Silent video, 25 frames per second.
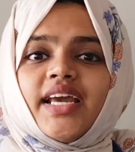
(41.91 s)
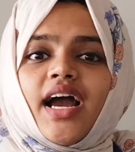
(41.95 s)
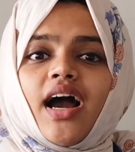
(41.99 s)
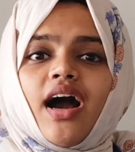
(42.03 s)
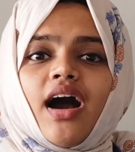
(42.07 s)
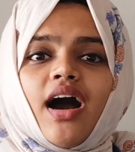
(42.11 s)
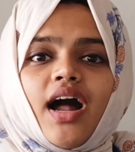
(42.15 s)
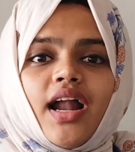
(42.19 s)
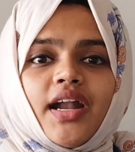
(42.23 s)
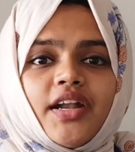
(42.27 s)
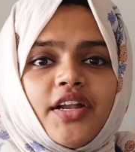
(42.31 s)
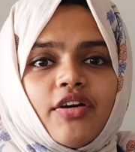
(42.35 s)
the
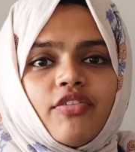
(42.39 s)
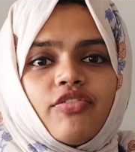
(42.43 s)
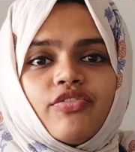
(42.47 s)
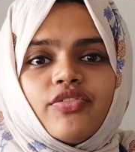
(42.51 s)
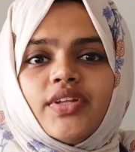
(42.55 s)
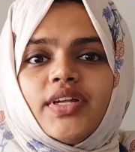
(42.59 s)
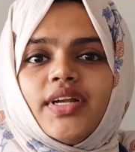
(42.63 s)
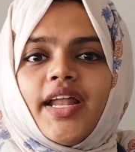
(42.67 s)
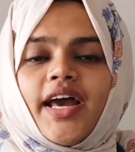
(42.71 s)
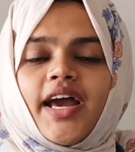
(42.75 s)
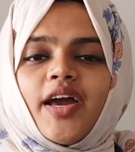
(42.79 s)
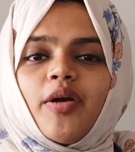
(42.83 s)
heart
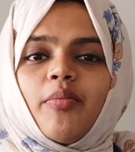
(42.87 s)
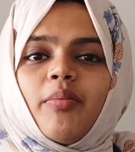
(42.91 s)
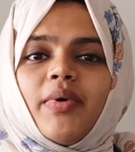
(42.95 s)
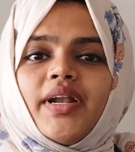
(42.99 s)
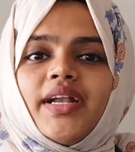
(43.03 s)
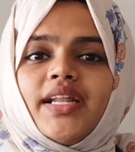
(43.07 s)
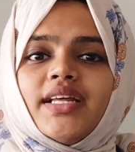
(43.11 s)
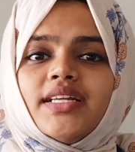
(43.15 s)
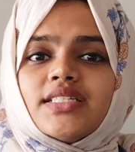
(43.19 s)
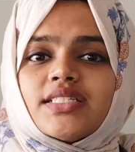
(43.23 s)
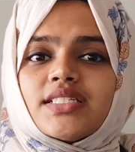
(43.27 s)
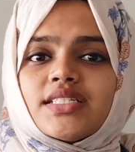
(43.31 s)
of the
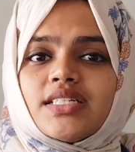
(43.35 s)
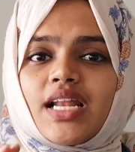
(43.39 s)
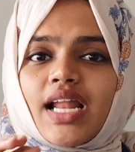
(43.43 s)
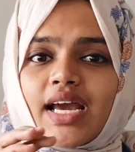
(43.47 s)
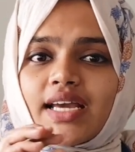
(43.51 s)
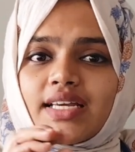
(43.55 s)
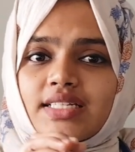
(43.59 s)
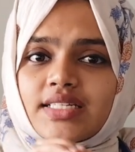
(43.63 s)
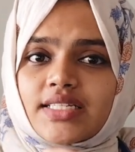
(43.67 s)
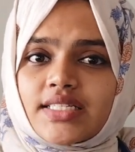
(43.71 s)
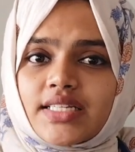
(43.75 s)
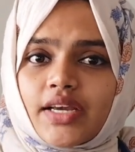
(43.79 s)
diabetes
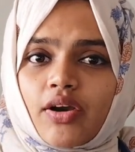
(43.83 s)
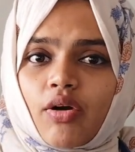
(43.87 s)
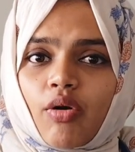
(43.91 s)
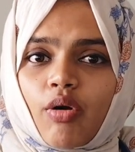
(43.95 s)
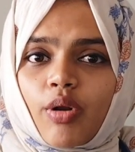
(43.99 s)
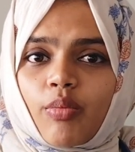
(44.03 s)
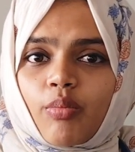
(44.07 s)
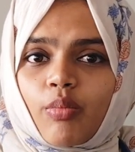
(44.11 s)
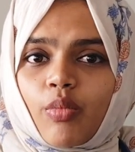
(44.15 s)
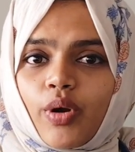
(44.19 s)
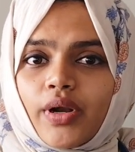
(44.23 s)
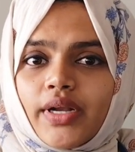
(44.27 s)
lies the
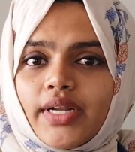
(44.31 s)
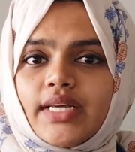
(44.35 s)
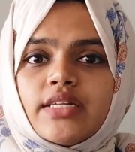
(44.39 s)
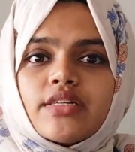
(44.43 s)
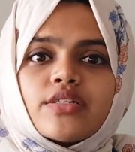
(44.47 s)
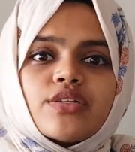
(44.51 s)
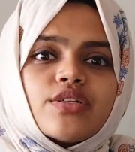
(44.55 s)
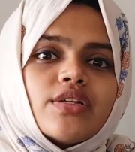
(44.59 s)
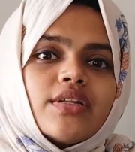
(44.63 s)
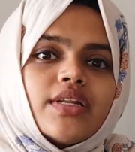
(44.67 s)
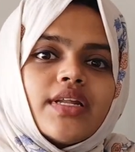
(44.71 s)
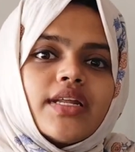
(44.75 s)
hormone
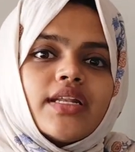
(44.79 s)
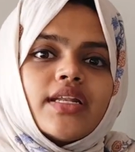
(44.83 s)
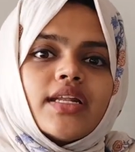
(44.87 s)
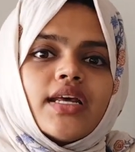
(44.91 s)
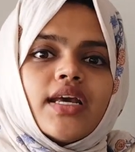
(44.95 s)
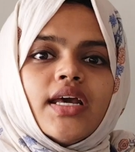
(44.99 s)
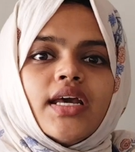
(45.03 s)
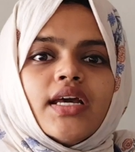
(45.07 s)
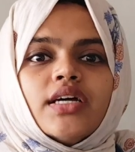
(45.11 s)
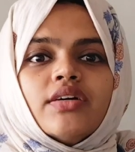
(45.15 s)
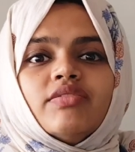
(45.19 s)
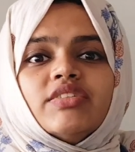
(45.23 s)
insulin,
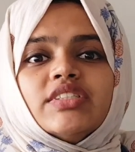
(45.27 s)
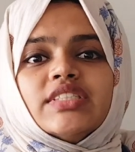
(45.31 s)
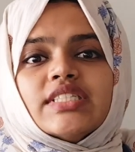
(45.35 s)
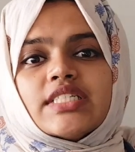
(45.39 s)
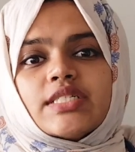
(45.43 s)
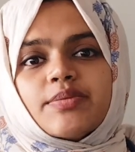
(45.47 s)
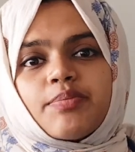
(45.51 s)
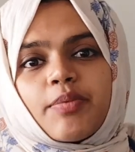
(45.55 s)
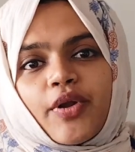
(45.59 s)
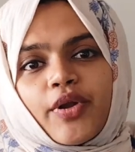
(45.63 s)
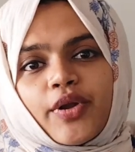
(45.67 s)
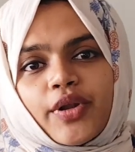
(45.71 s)
which
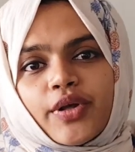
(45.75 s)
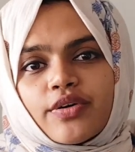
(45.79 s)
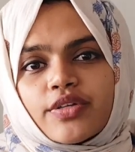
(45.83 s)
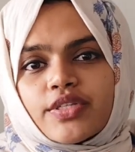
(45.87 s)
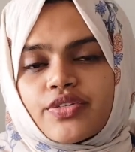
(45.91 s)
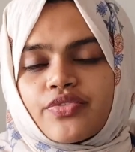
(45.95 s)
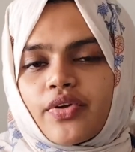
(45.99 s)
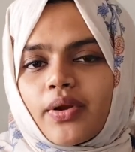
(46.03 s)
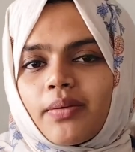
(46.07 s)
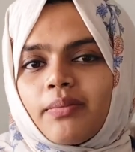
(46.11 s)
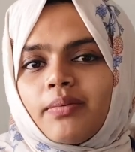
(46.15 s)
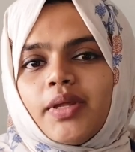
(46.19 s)
is
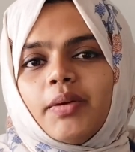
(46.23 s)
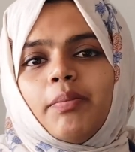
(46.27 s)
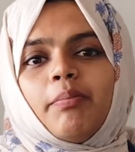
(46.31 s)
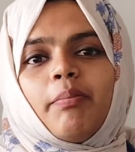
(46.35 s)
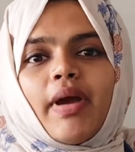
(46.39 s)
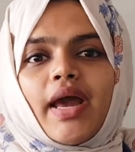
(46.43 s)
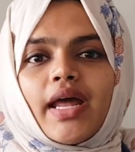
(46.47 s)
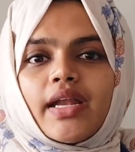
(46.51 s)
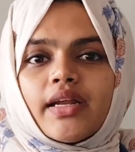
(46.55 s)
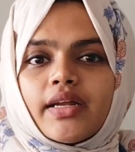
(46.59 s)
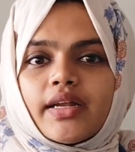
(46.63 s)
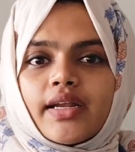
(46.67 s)
produced from the
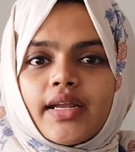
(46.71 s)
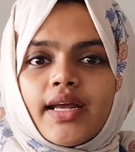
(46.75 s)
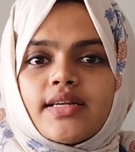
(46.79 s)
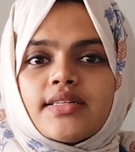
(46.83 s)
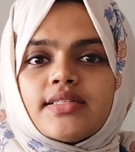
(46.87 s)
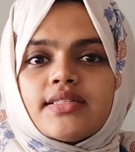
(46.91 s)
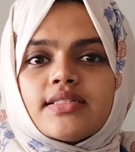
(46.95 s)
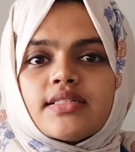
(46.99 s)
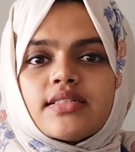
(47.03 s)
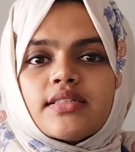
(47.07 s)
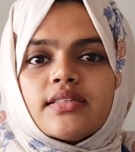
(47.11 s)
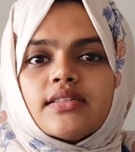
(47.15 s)

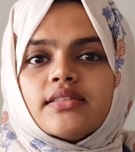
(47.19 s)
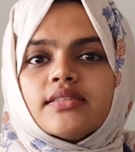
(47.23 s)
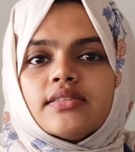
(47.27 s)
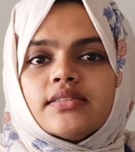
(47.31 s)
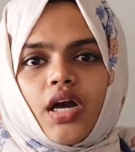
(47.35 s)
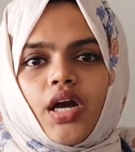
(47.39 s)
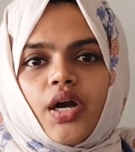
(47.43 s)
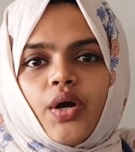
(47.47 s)
pancreas.